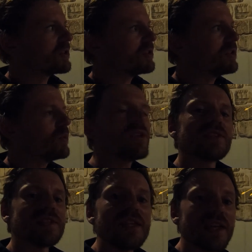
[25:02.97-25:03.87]
so you won't
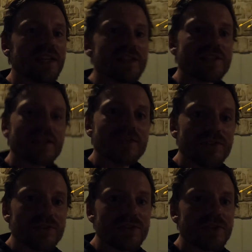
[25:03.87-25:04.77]
see any
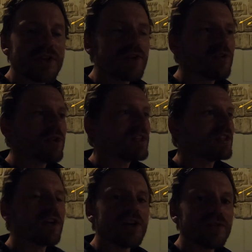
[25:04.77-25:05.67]
statues or any
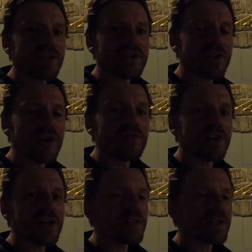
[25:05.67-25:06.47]
carvings of